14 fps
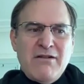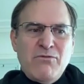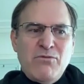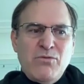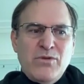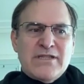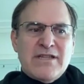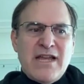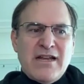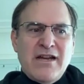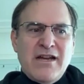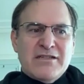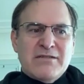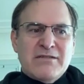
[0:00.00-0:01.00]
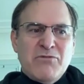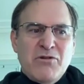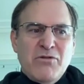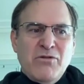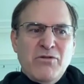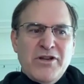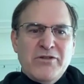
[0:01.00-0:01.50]
What's that
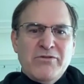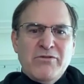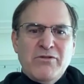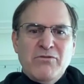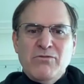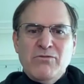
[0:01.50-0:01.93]
customer want to?